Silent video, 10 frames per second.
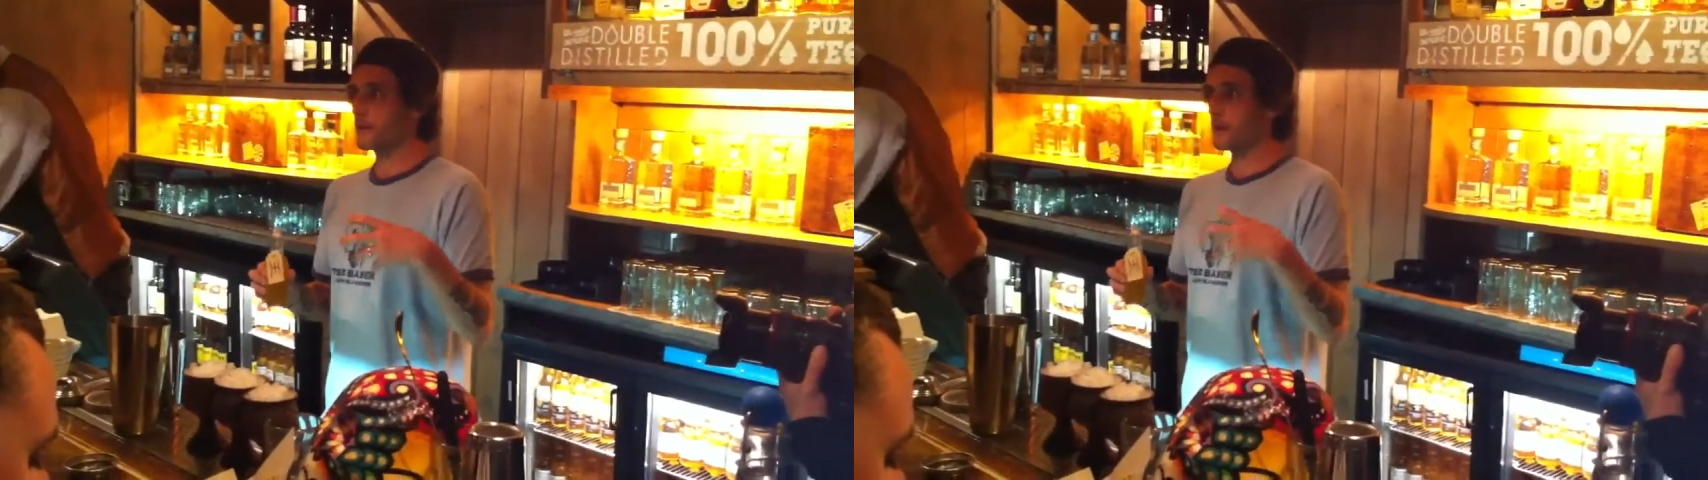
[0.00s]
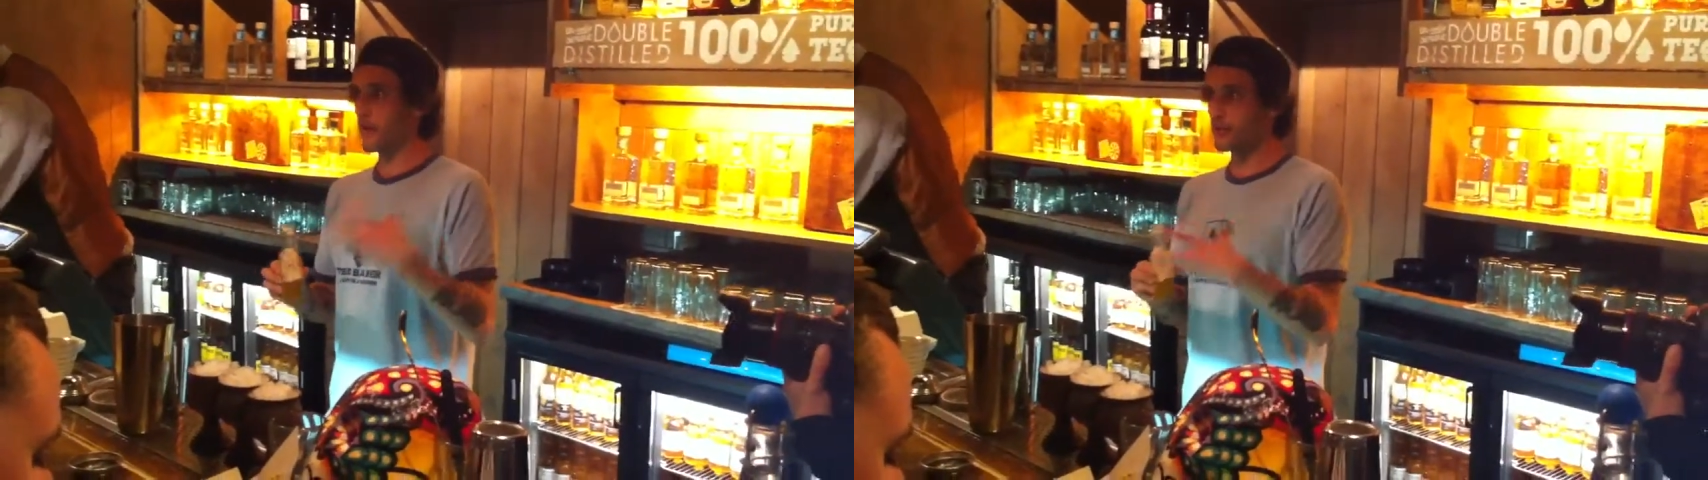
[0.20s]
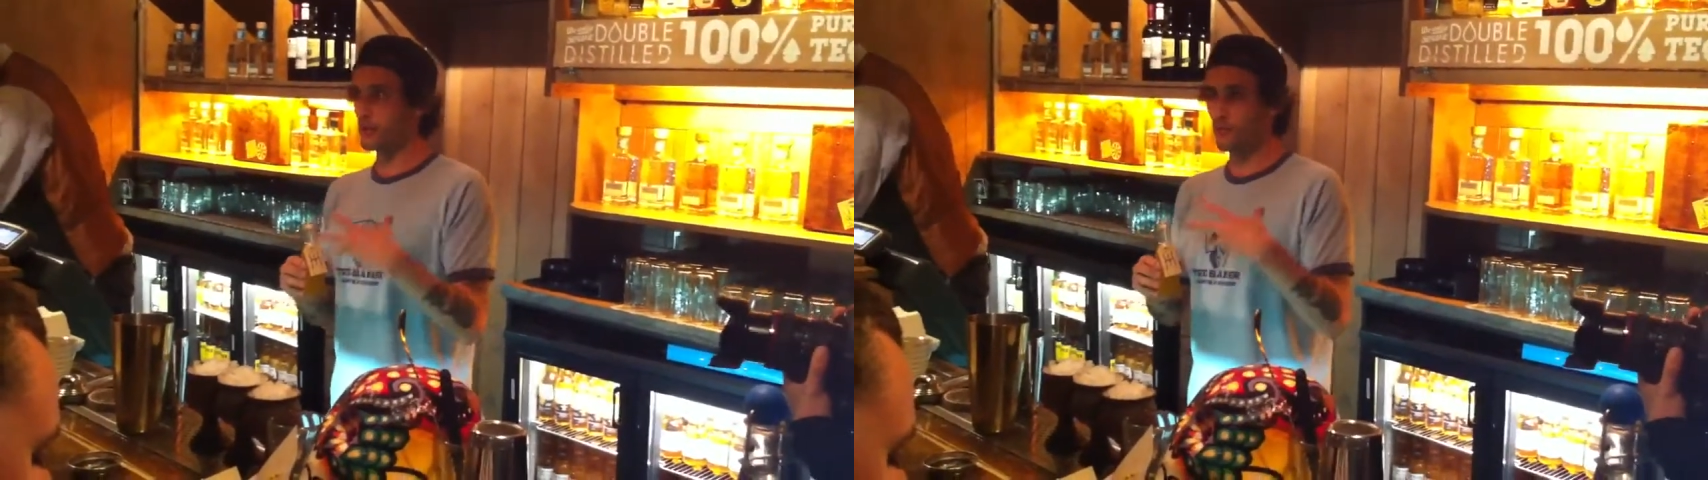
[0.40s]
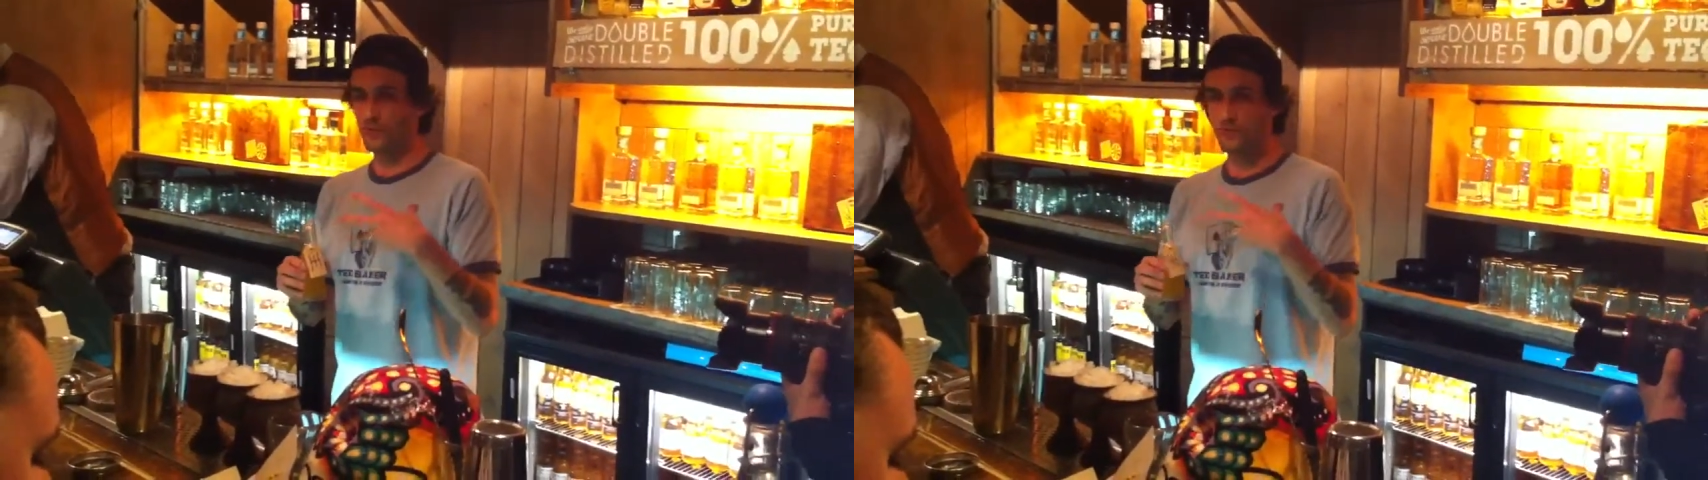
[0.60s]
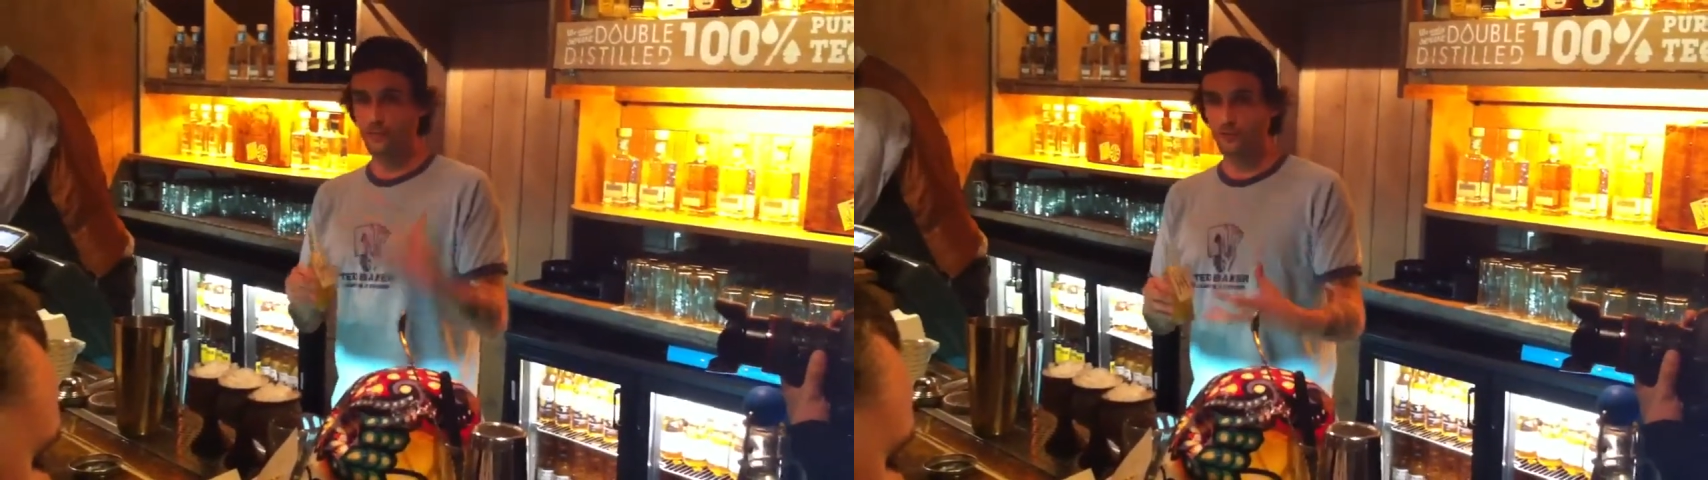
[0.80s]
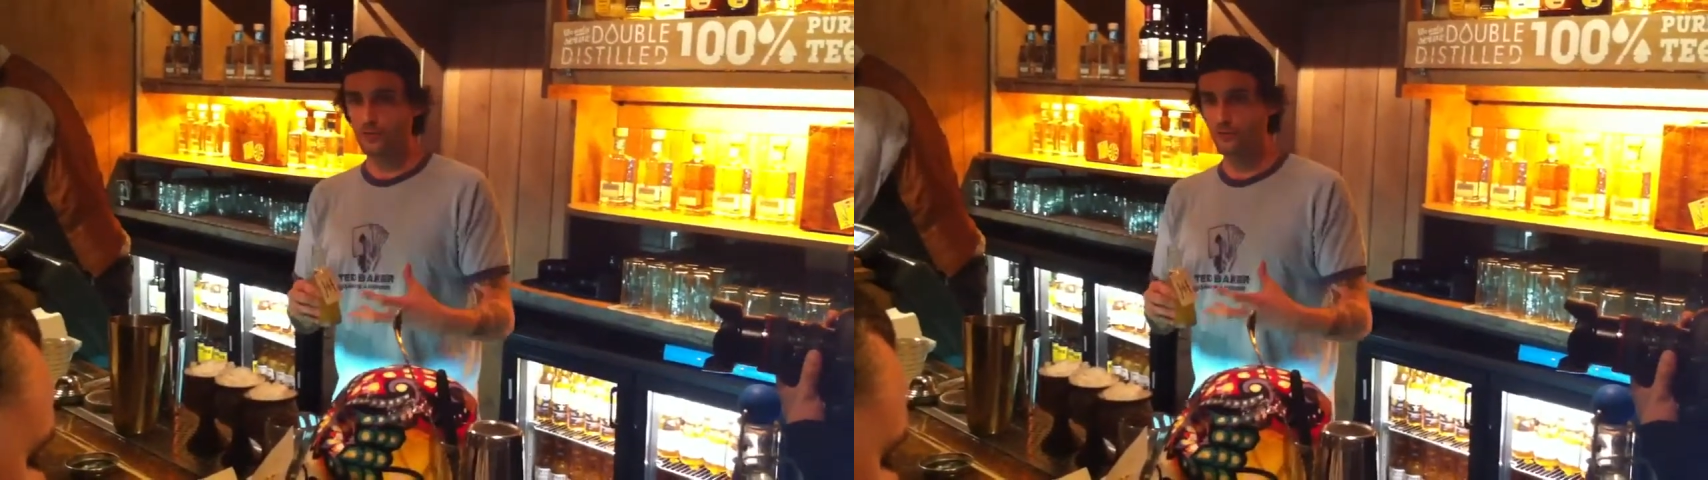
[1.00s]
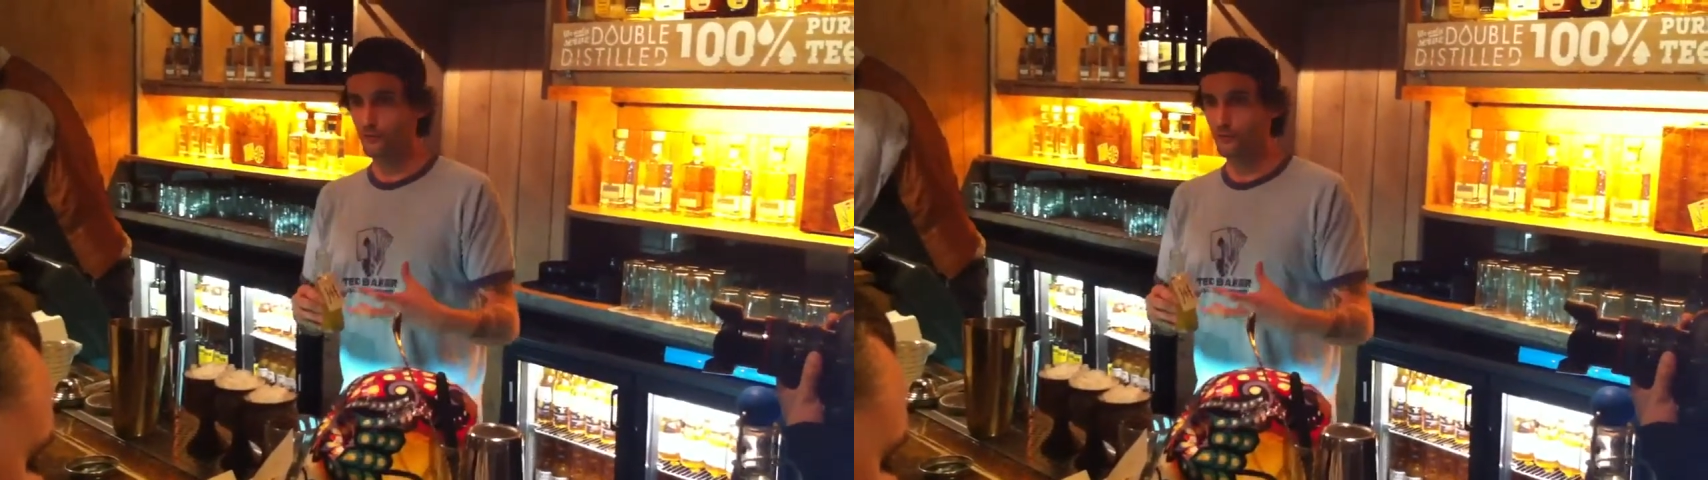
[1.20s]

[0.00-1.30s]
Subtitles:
connection with citrus